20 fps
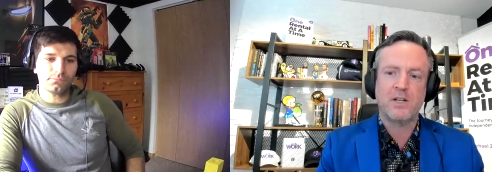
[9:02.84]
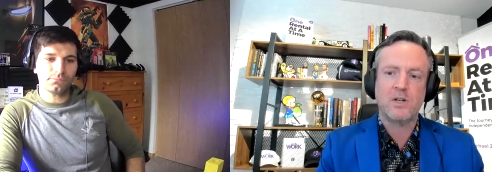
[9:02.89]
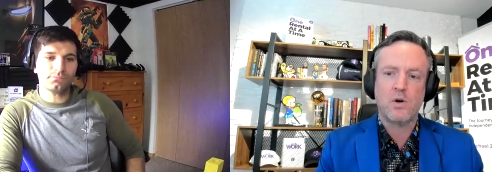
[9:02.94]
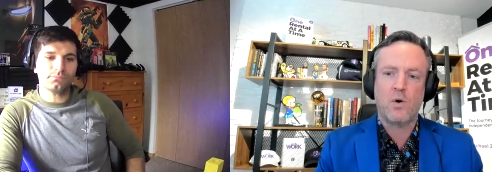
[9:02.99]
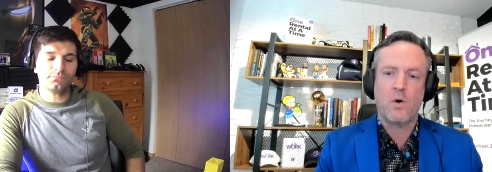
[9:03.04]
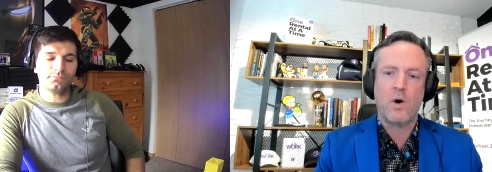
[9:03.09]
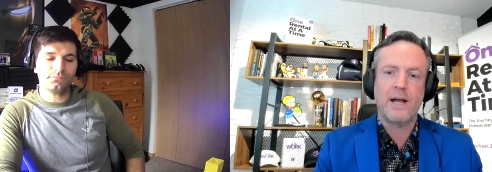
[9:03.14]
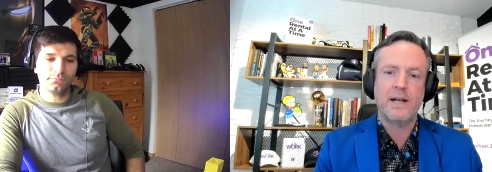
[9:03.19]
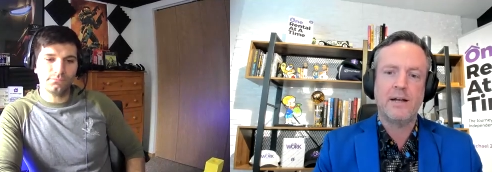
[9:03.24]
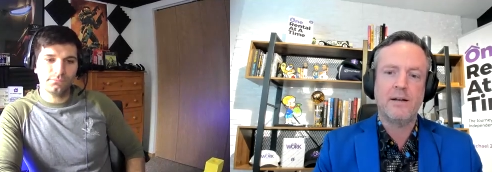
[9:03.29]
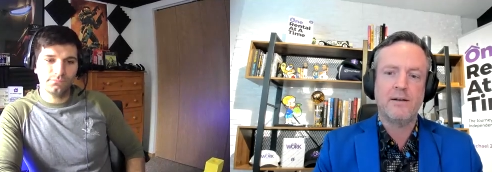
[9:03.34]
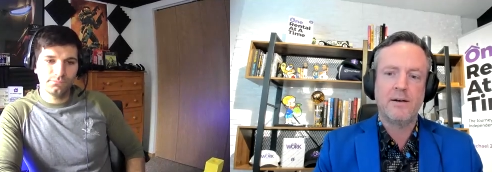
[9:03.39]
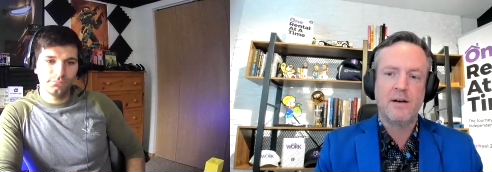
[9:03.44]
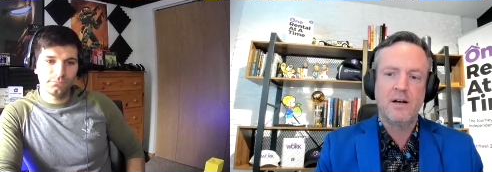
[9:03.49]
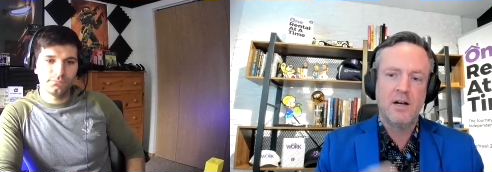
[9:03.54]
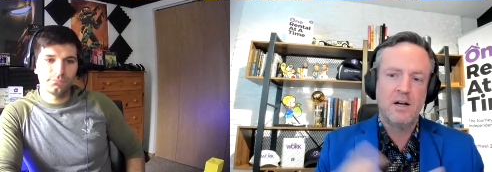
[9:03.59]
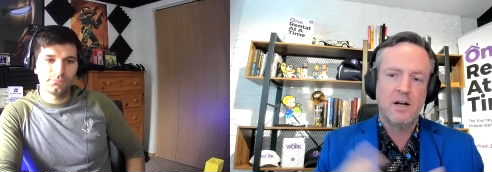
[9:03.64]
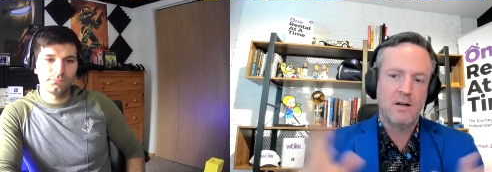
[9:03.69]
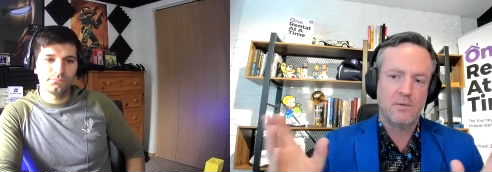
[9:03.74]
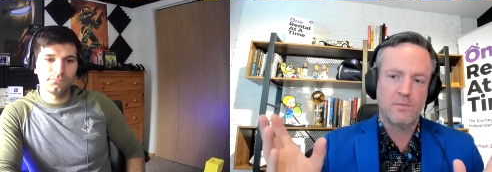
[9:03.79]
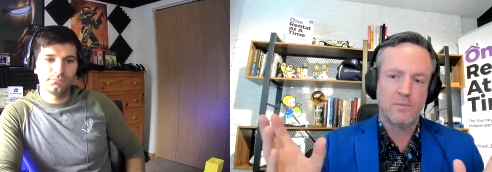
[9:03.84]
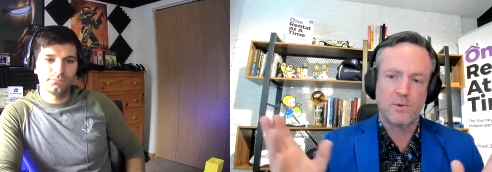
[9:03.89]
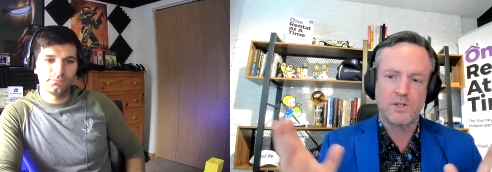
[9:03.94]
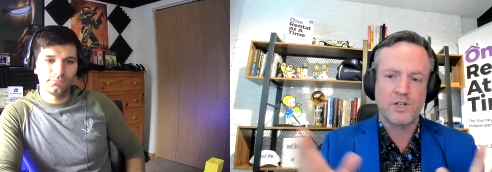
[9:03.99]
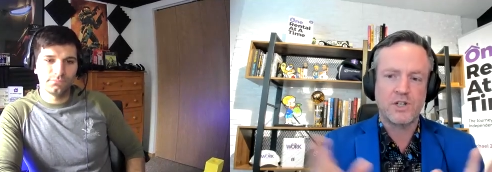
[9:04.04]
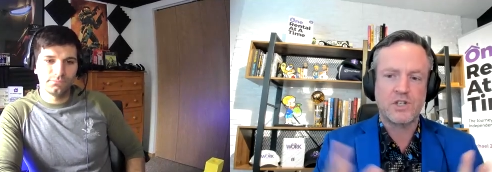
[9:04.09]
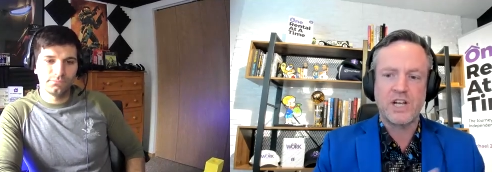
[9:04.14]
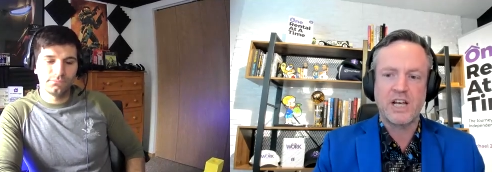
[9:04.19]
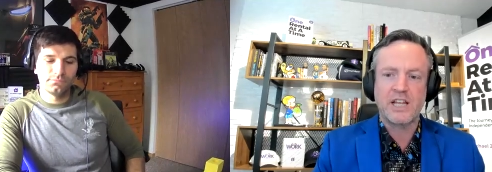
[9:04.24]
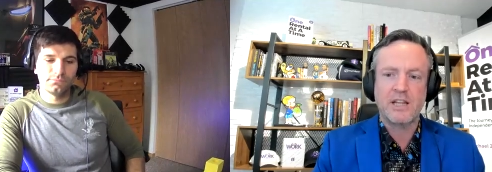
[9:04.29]
Speaker 1: Bitcoin. We'll
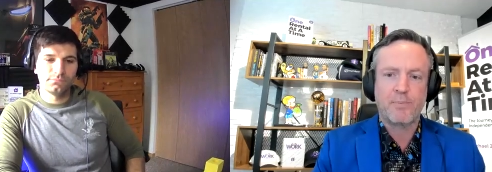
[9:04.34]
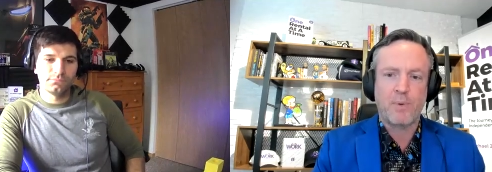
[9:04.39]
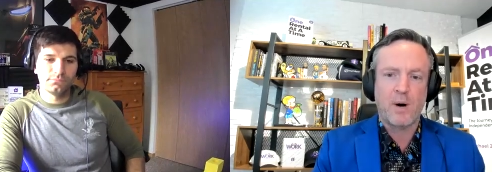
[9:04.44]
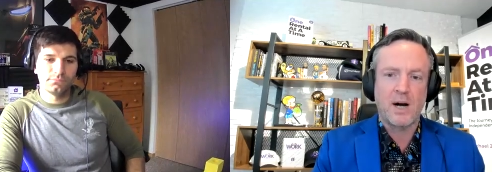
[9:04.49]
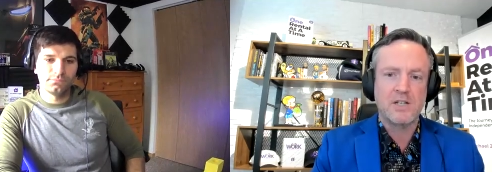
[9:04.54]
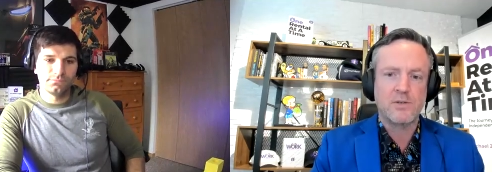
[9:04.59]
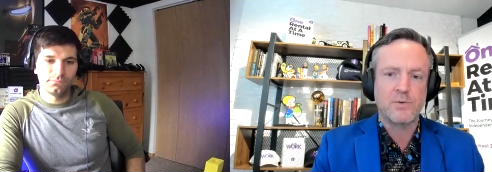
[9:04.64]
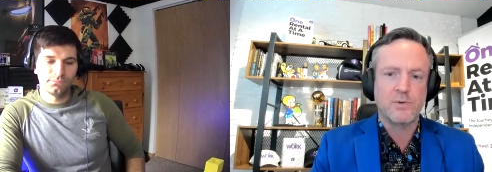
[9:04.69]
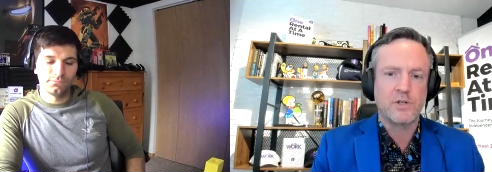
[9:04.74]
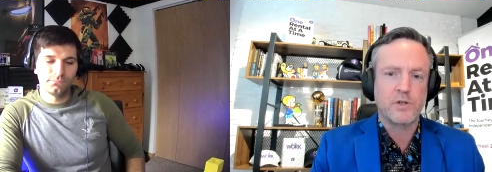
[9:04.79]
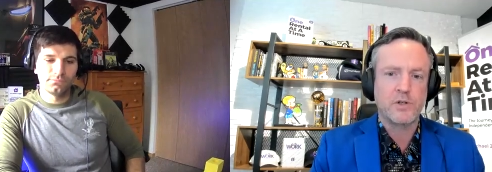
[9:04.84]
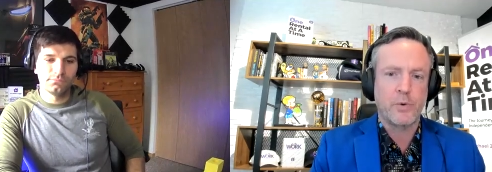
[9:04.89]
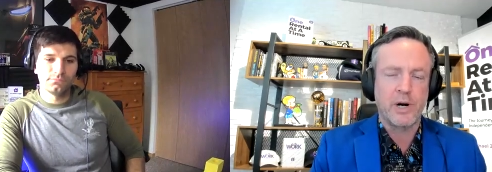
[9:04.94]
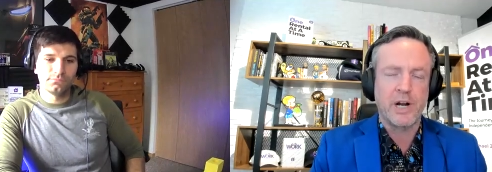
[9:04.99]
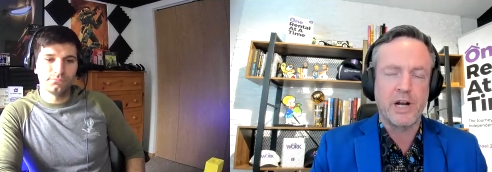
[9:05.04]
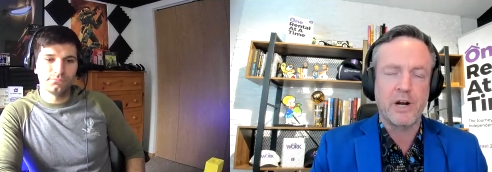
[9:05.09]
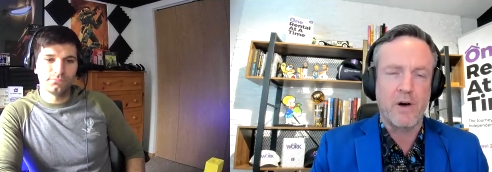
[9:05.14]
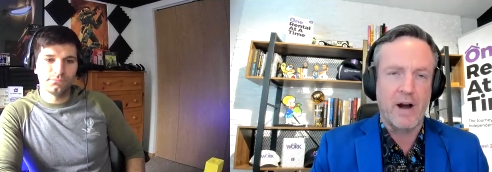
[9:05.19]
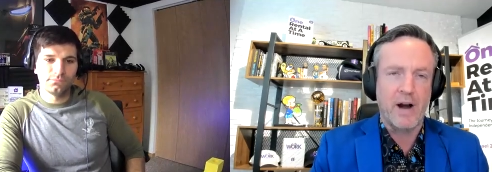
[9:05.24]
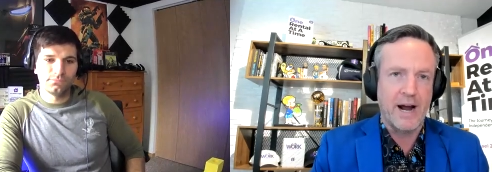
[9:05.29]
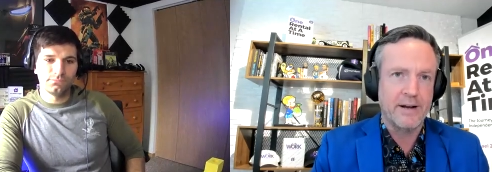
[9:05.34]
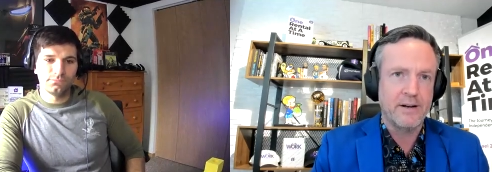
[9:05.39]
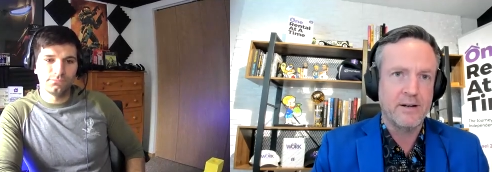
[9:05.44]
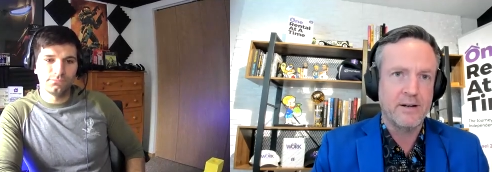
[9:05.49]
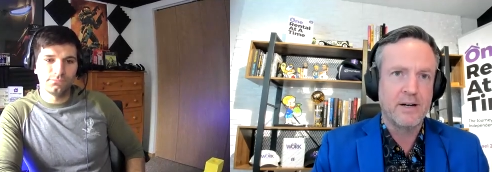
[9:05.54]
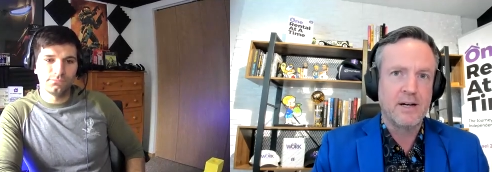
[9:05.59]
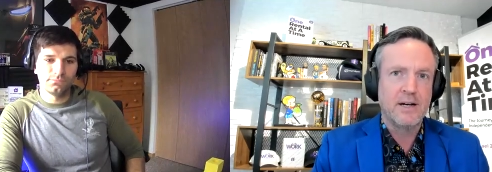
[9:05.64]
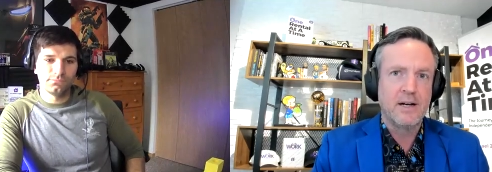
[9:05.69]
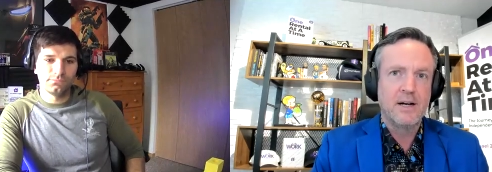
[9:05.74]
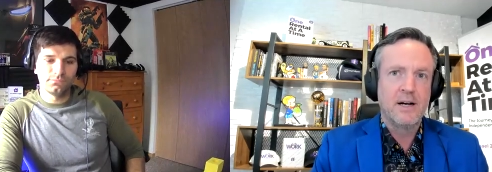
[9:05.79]
just say the price was 20 grand.
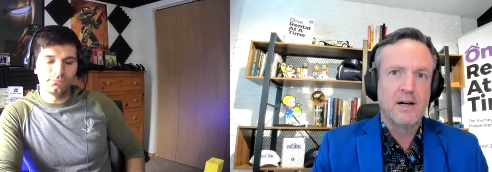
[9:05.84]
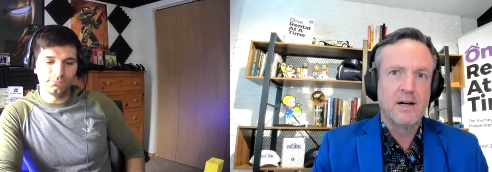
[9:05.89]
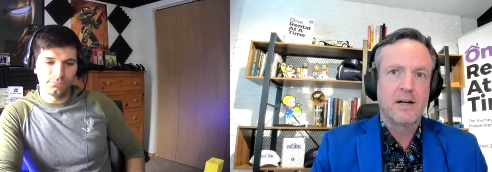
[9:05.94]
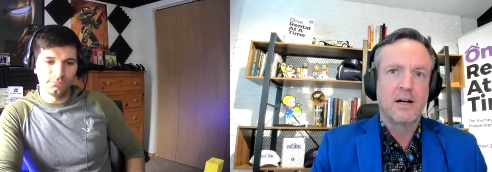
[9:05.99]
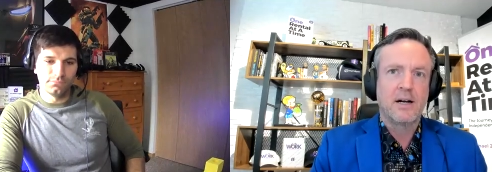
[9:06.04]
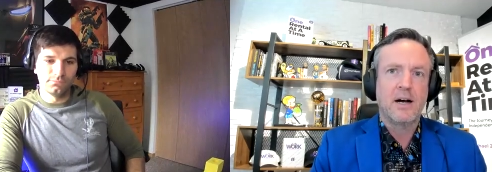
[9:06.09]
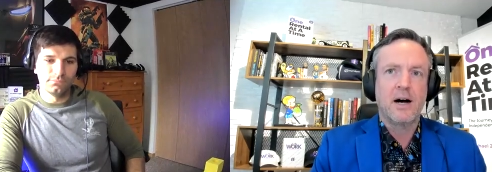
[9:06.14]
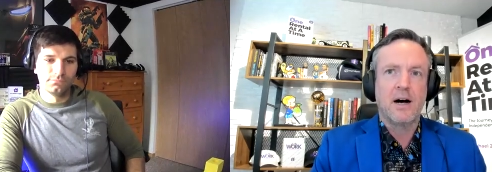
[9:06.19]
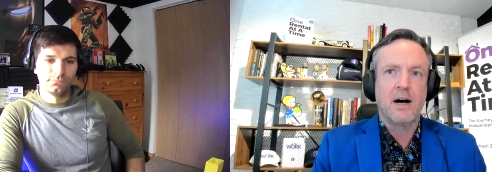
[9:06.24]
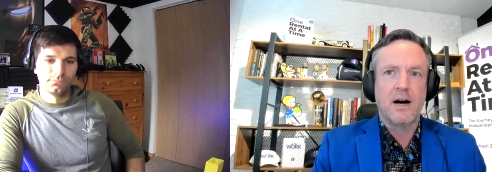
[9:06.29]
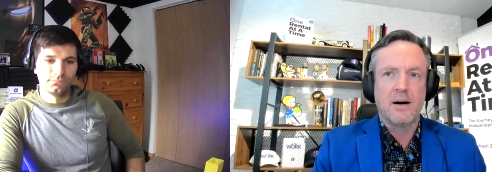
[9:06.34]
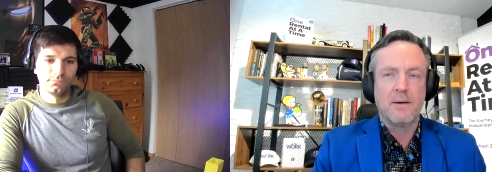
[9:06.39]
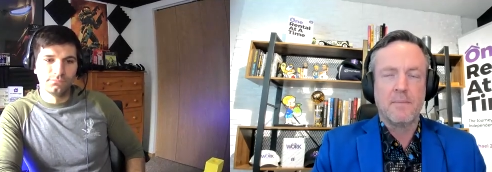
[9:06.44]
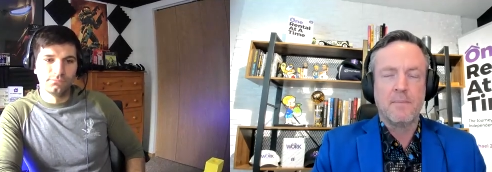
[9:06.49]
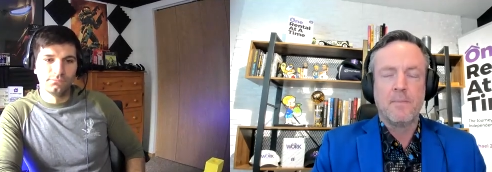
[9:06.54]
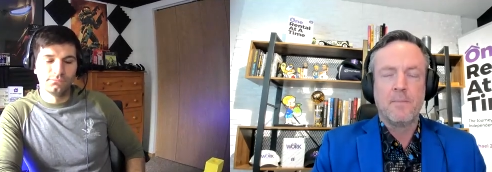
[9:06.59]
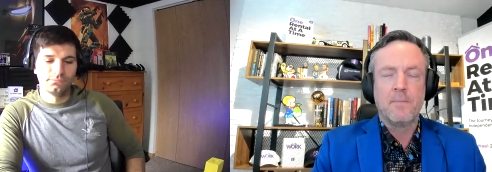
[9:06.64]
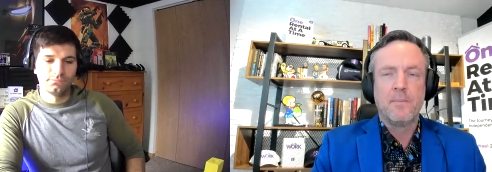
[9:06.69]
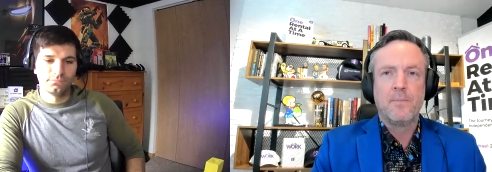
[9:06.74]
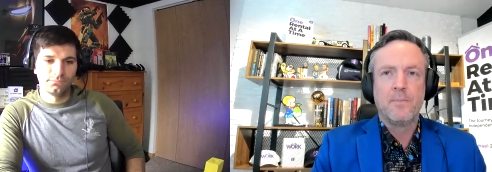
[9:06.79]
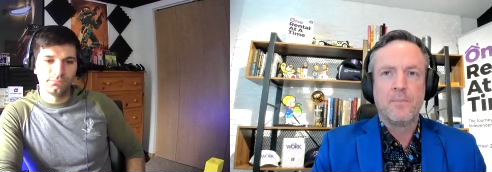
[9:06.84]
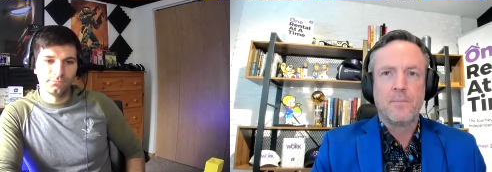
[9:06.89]
Mm-hmm. Um